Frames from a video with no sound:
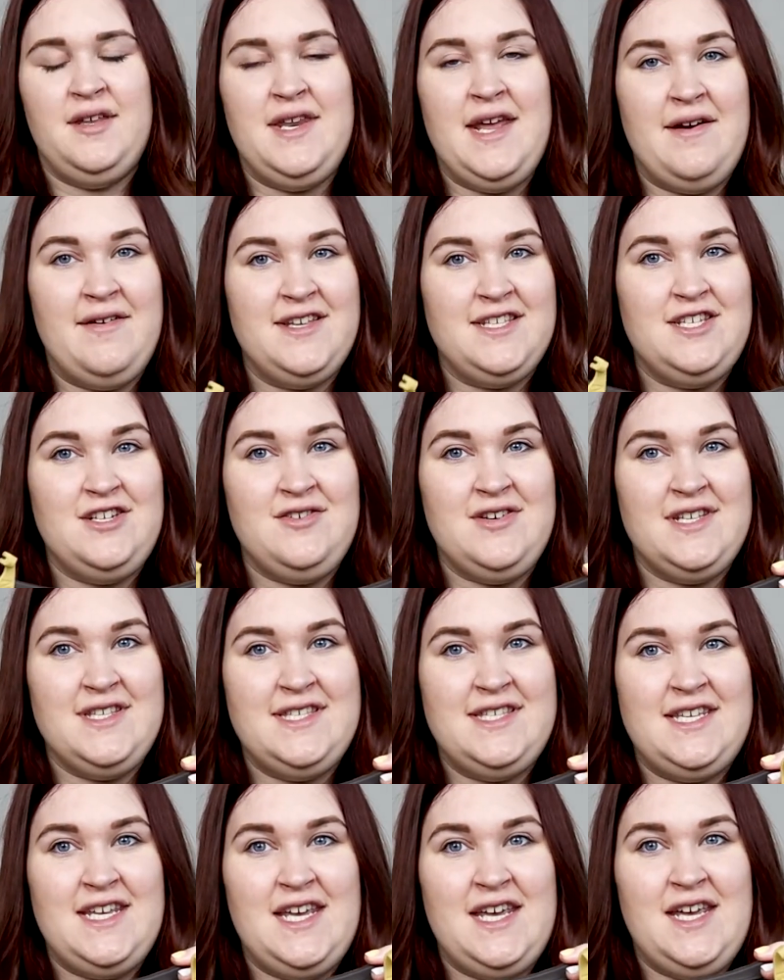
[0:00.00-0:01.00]
Now as you
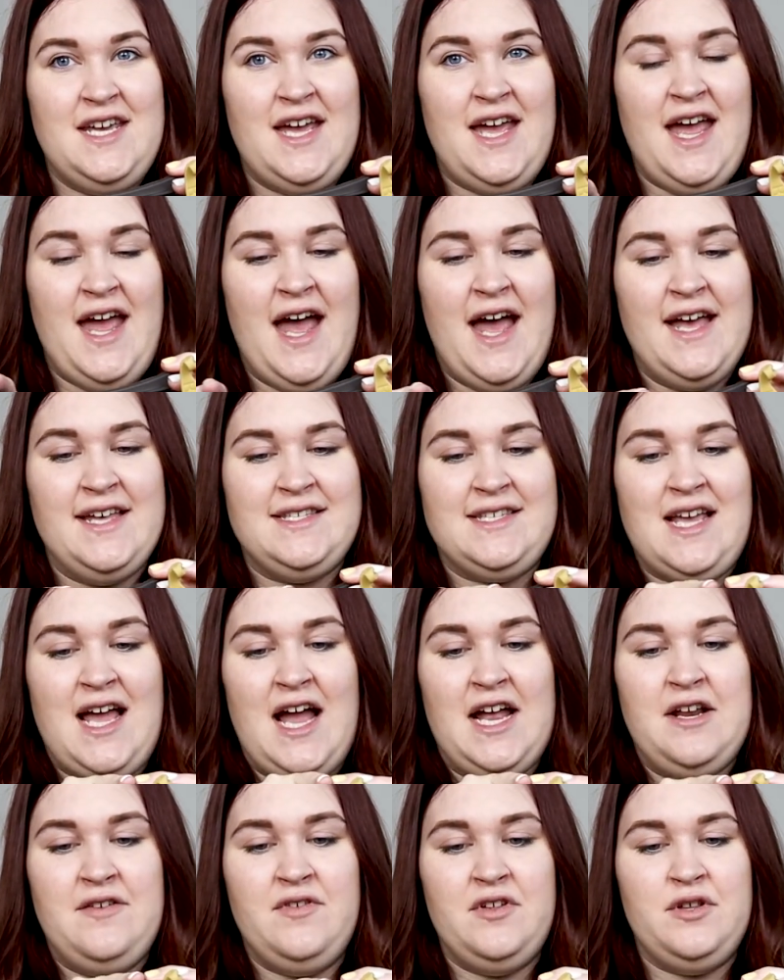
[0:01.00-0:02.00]
can see, it has
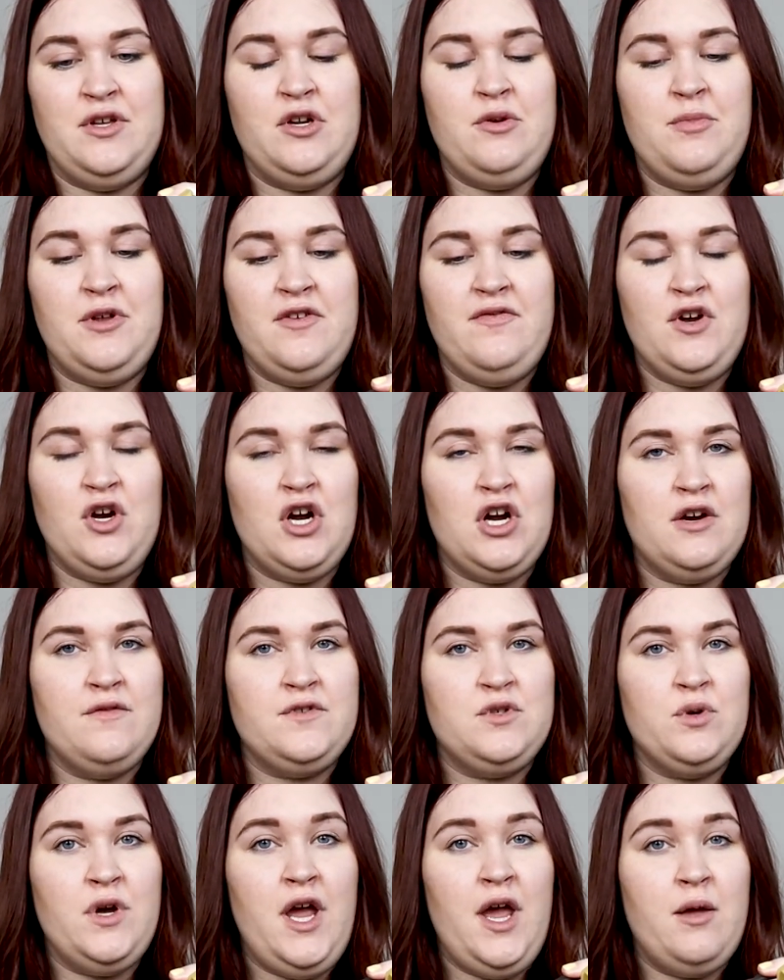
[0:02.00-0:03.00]
kind of a little bit of a
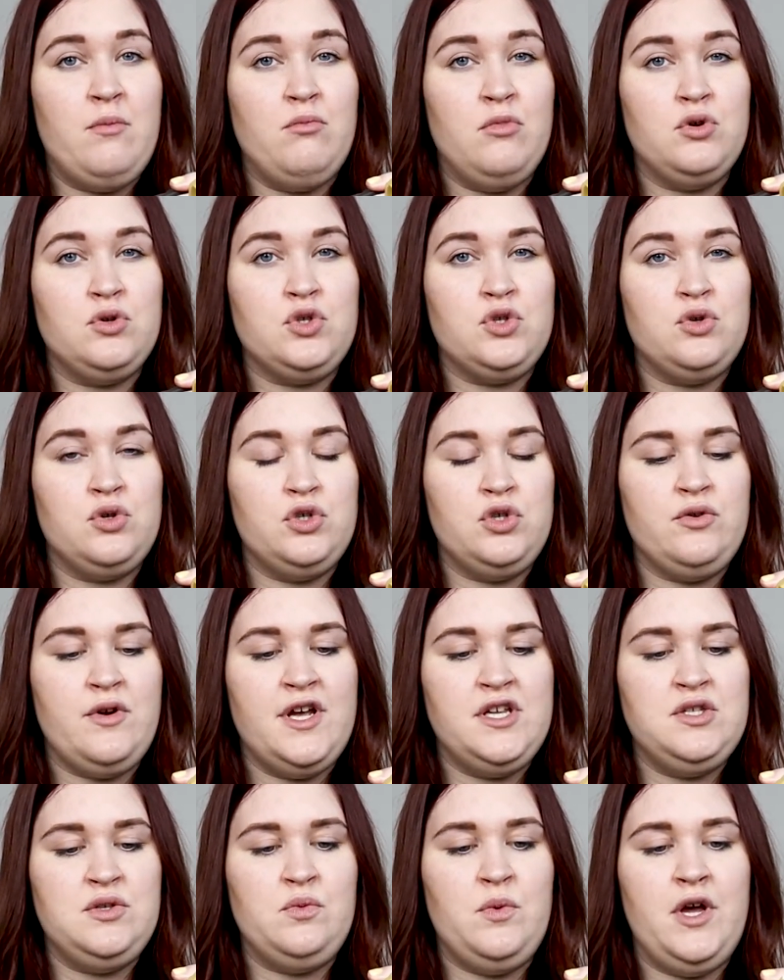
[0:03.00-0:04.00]
curve to it and most shoulder
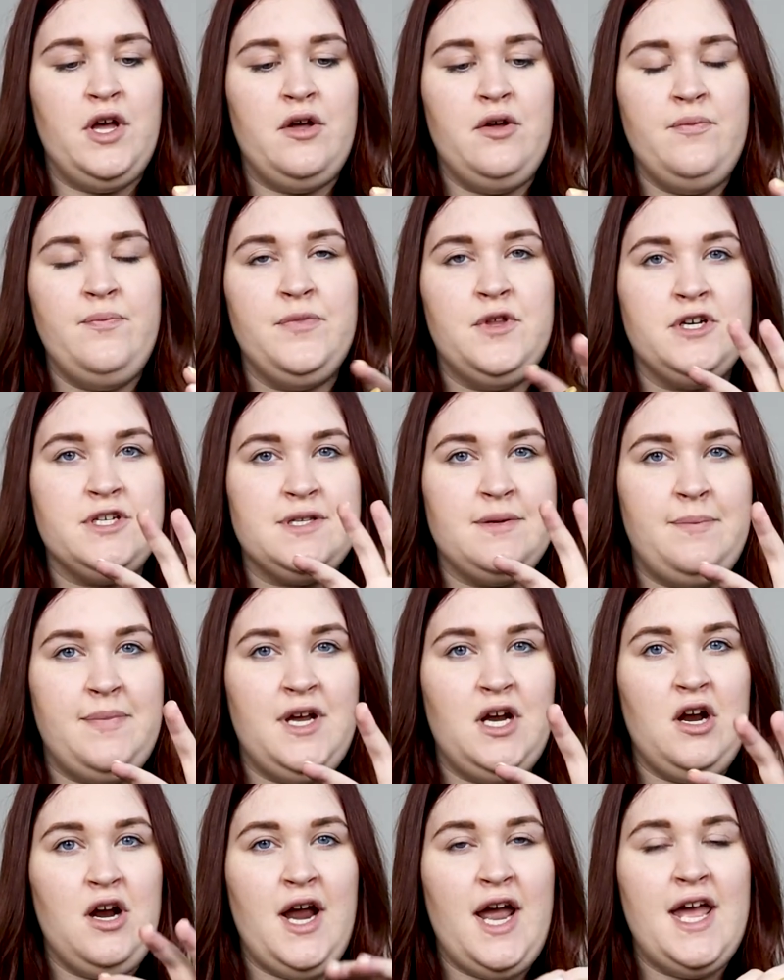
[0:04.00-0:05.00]
rests will. There's a
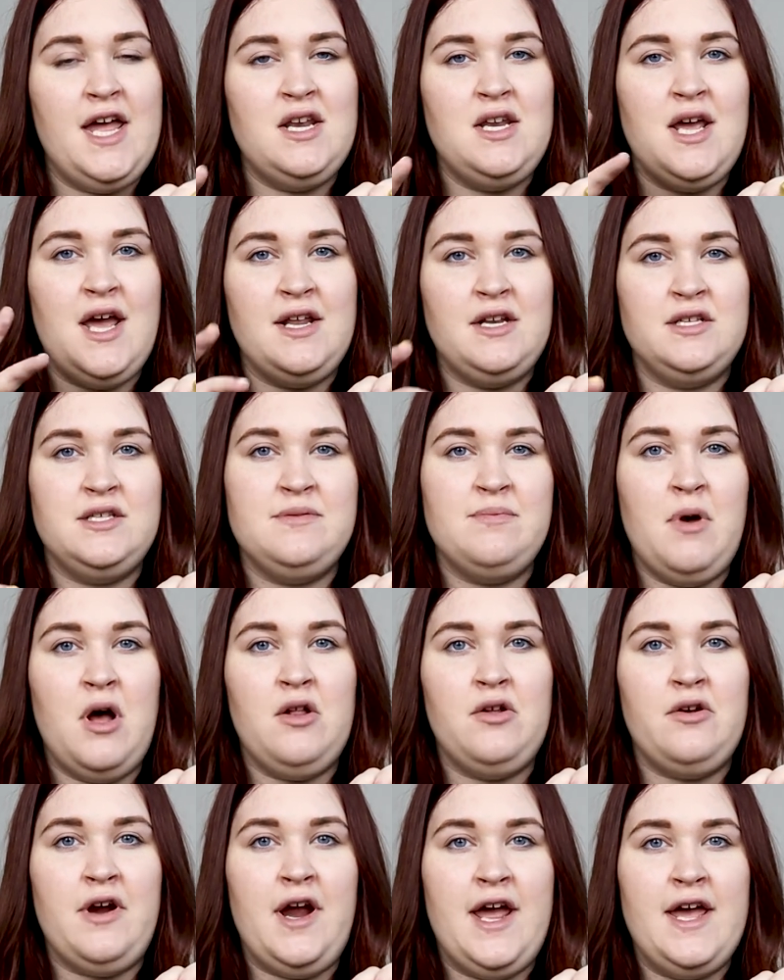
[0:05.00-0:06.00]
bigger end and a
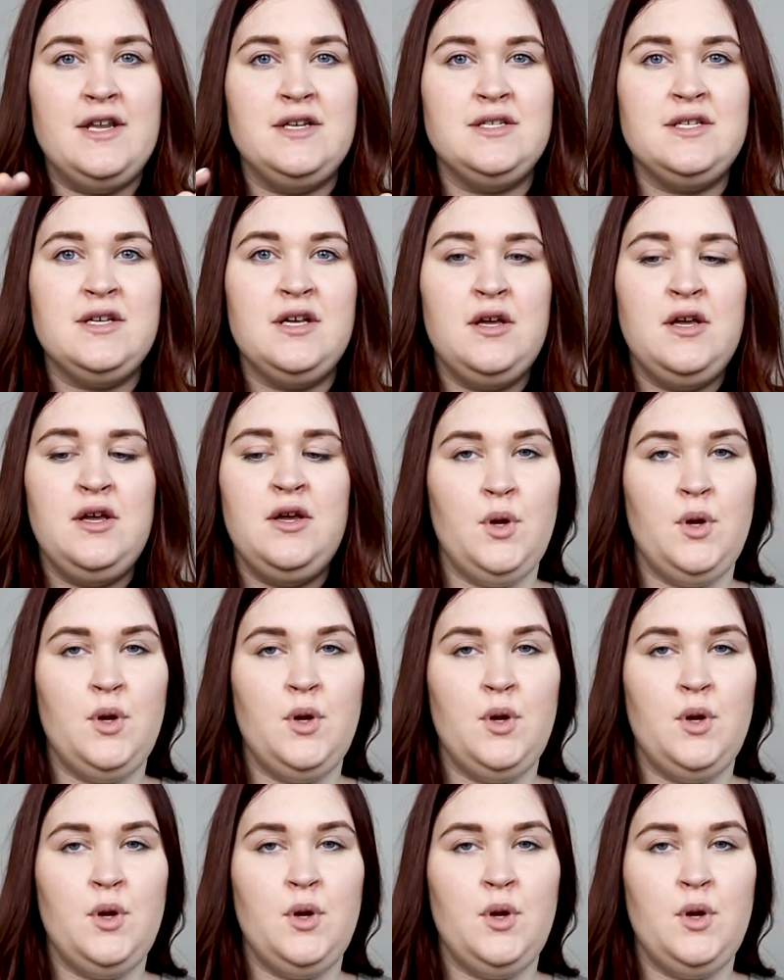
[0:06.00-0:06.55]
smaller end.